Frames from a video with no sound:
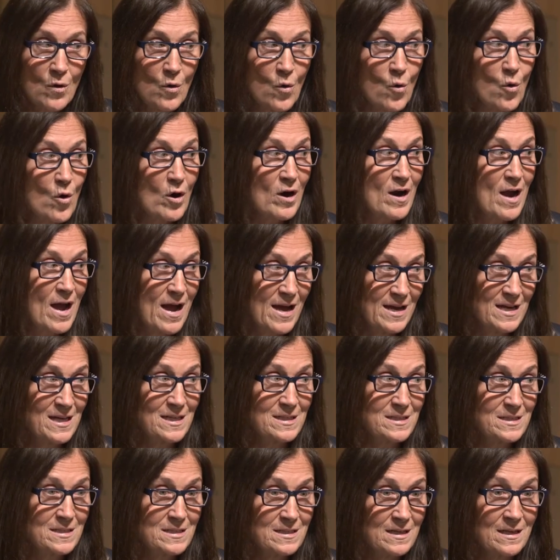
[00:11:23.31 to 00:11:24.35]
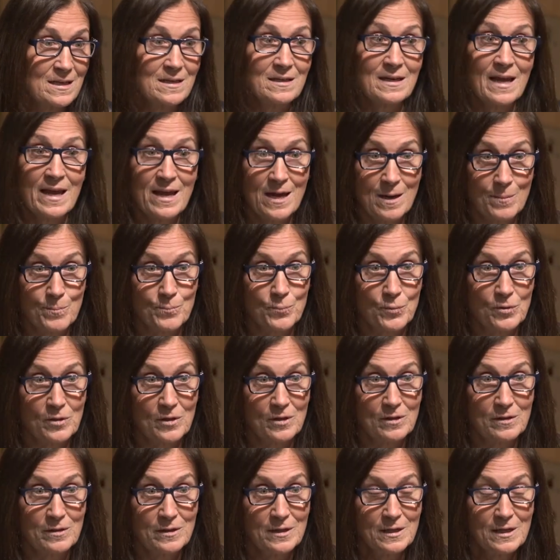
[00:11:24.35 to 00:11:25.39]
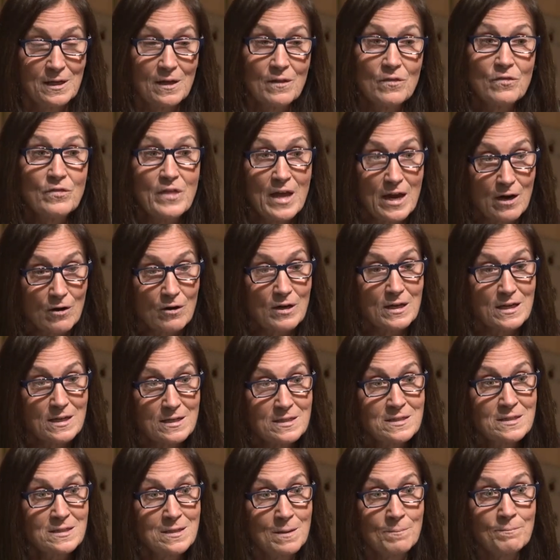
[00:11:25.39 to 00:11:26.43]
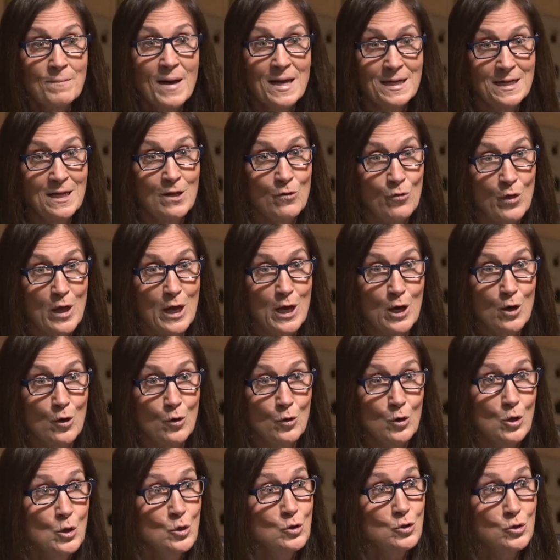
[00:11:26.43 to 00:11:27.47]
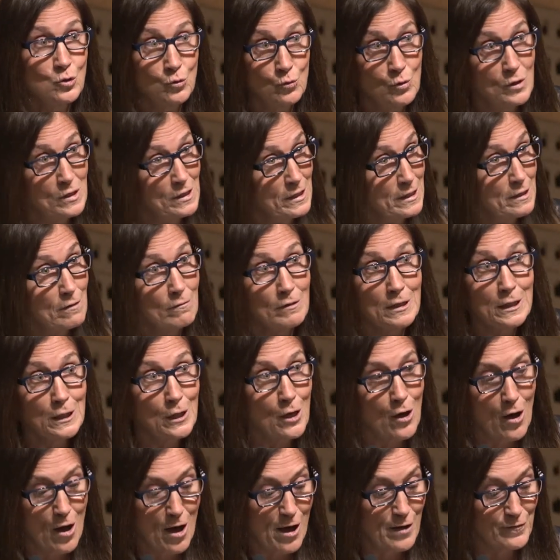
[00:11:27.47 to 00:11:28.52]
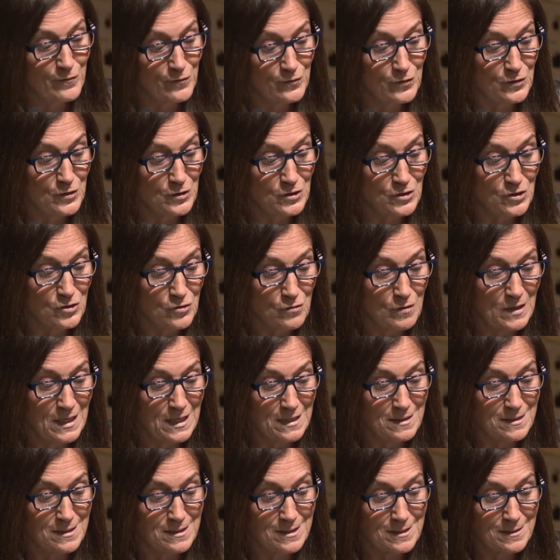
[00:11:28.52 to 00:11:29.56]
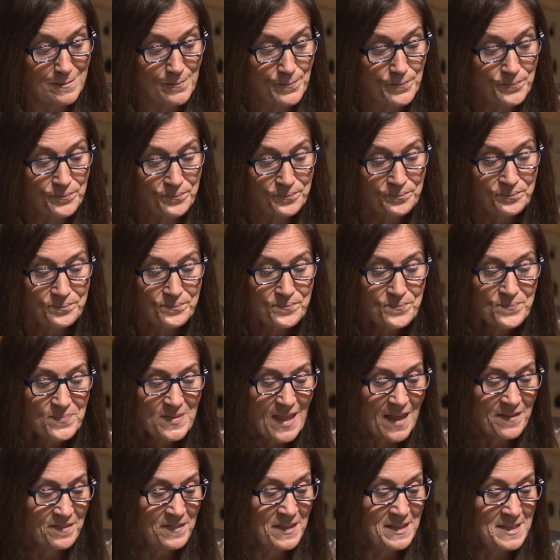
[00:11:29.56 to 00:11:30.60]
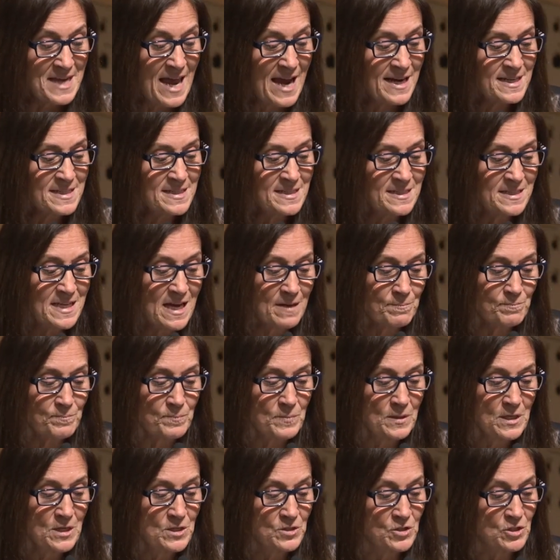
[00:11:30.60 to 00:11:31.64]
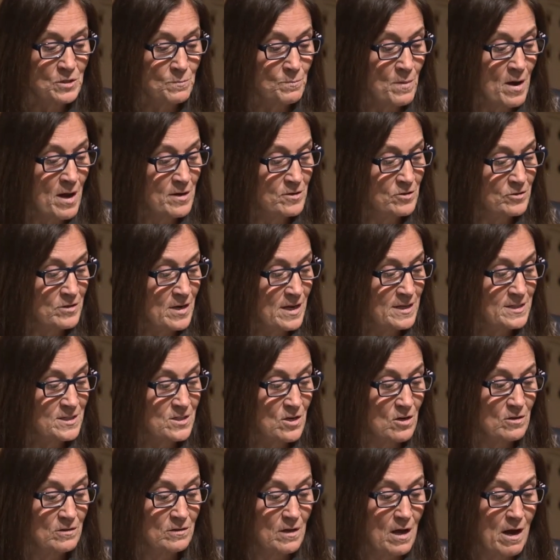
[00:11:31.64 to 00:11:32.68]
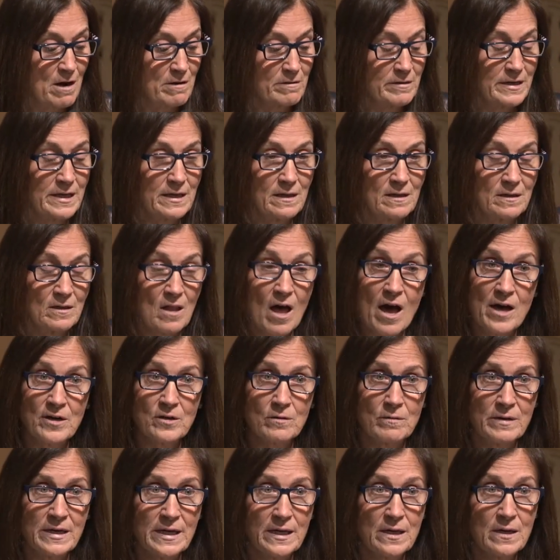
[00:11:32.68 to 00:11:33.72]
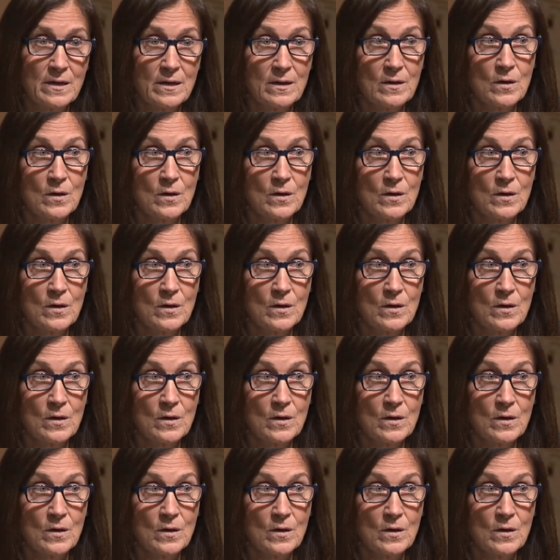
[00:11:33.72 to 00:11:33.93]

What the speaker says: or ice in April, there is the money there to clear it off the streets. The next step to modernize our lottery